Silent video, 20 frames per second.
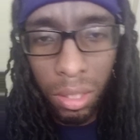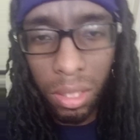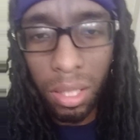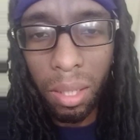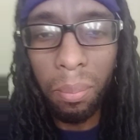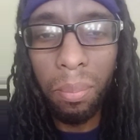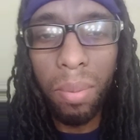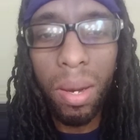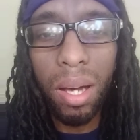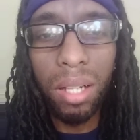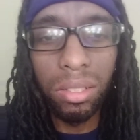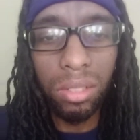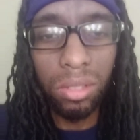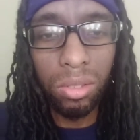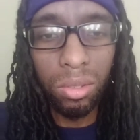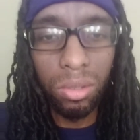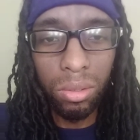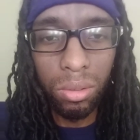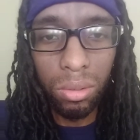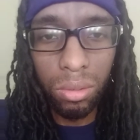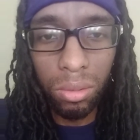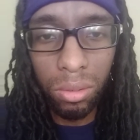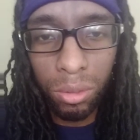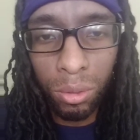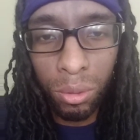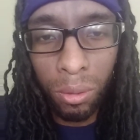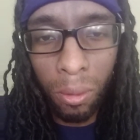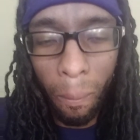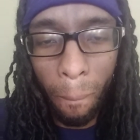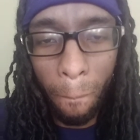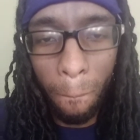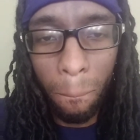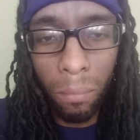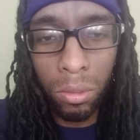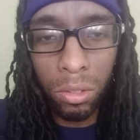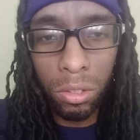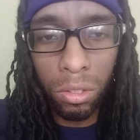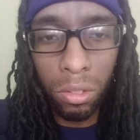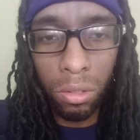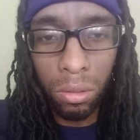Que paso?
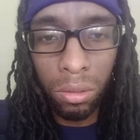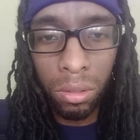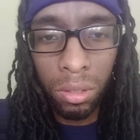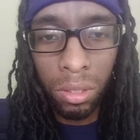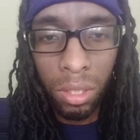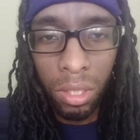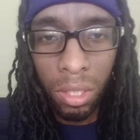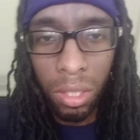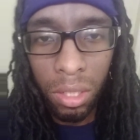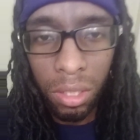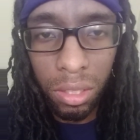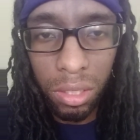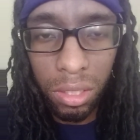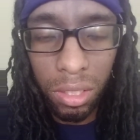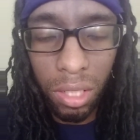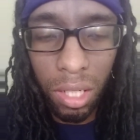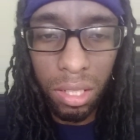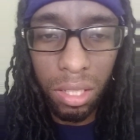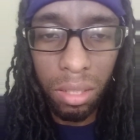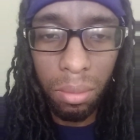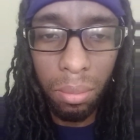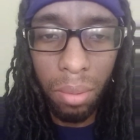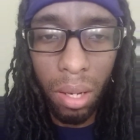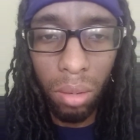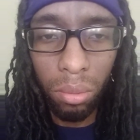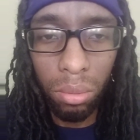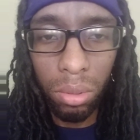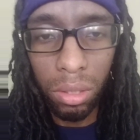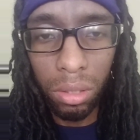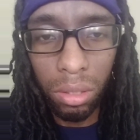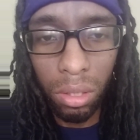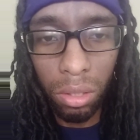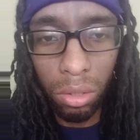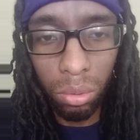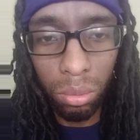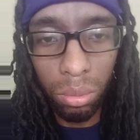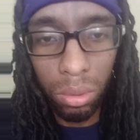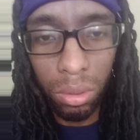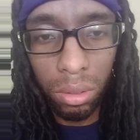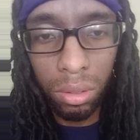So, Santi back with
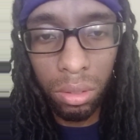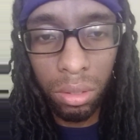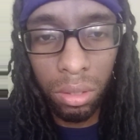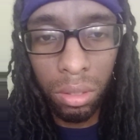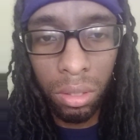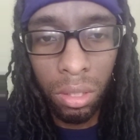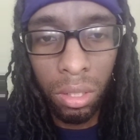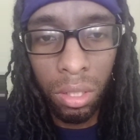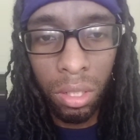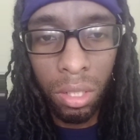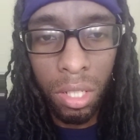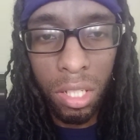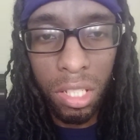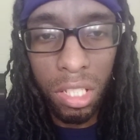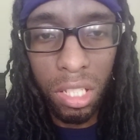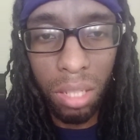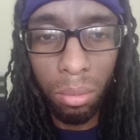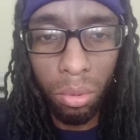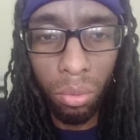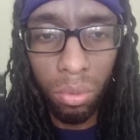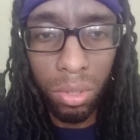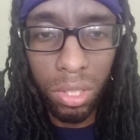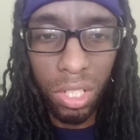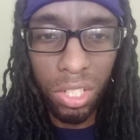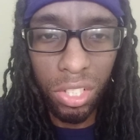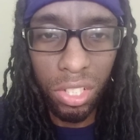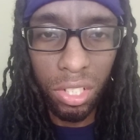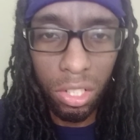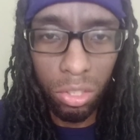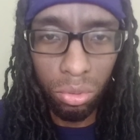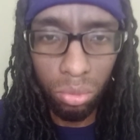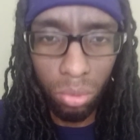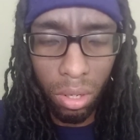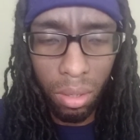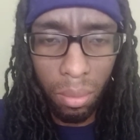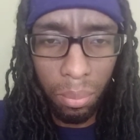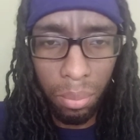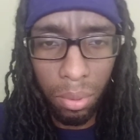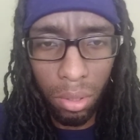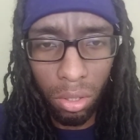another one. Semen retention is
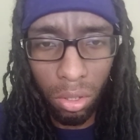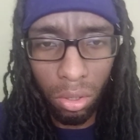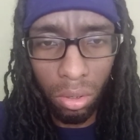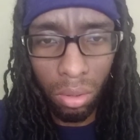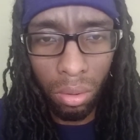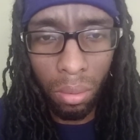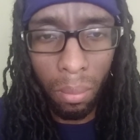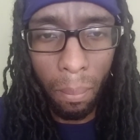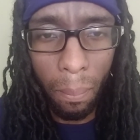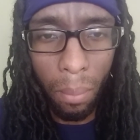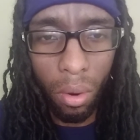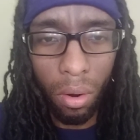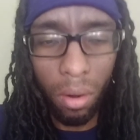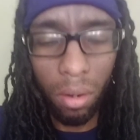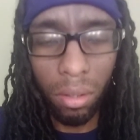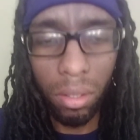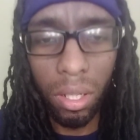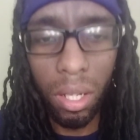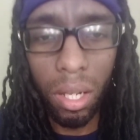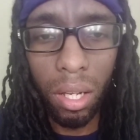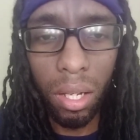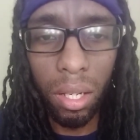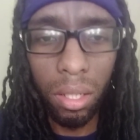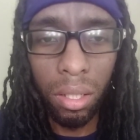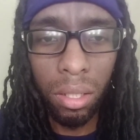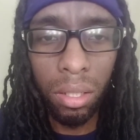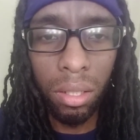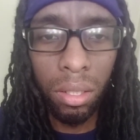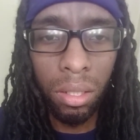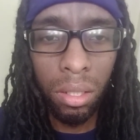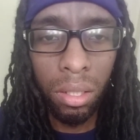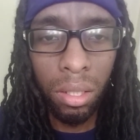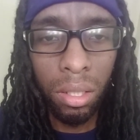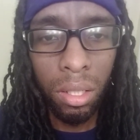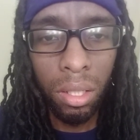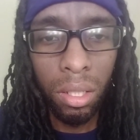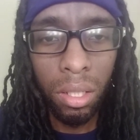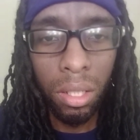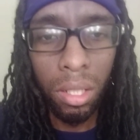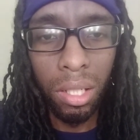red pill, part 9.
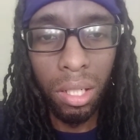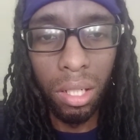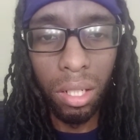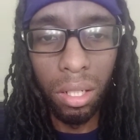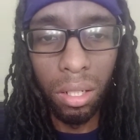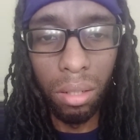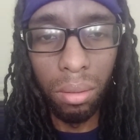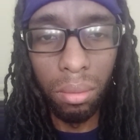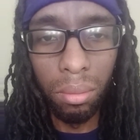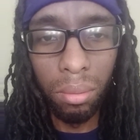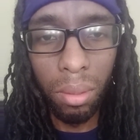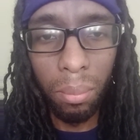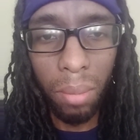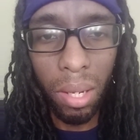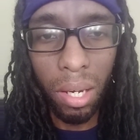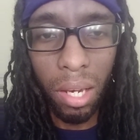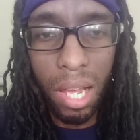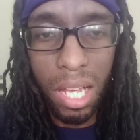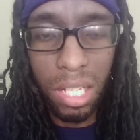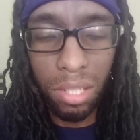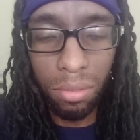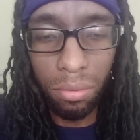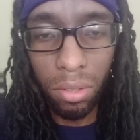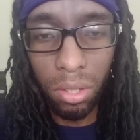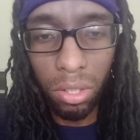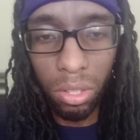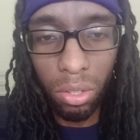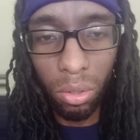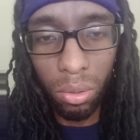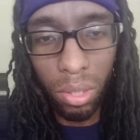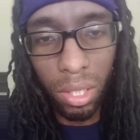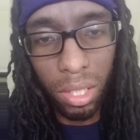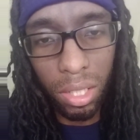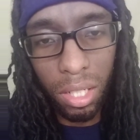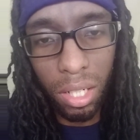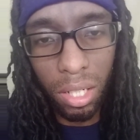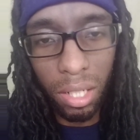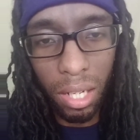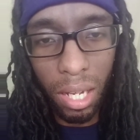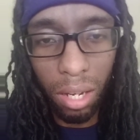In my last video, it
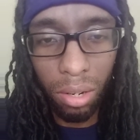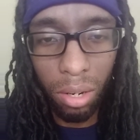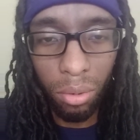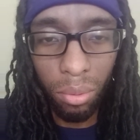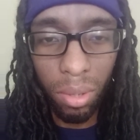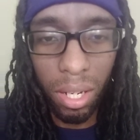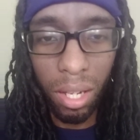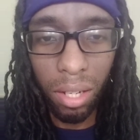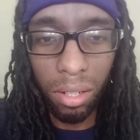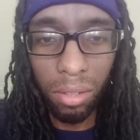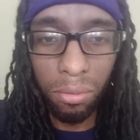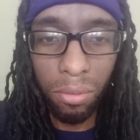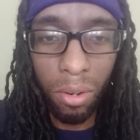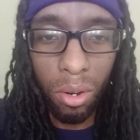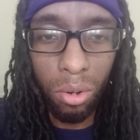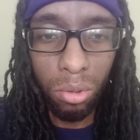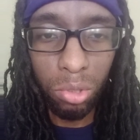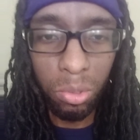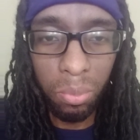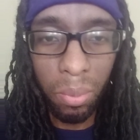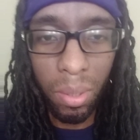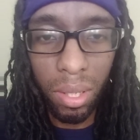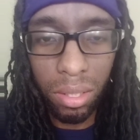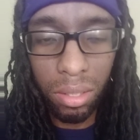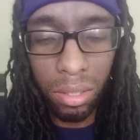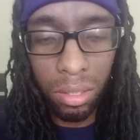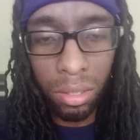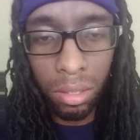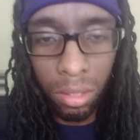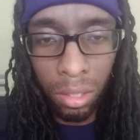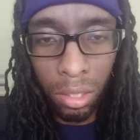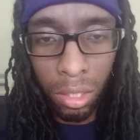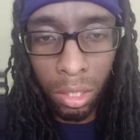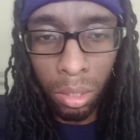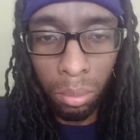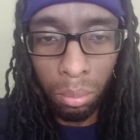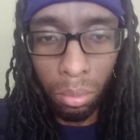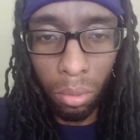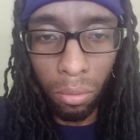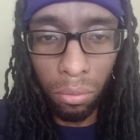cut out. I ran out of phone space
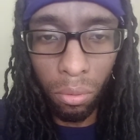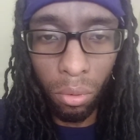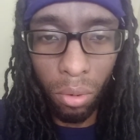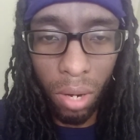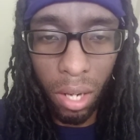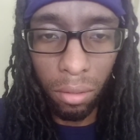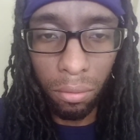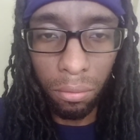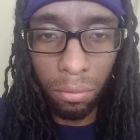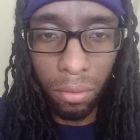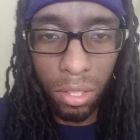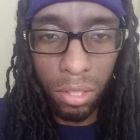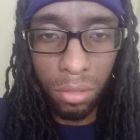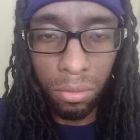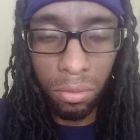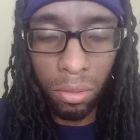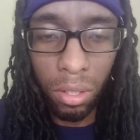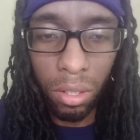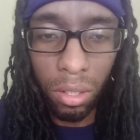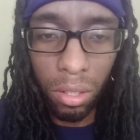before I could finish,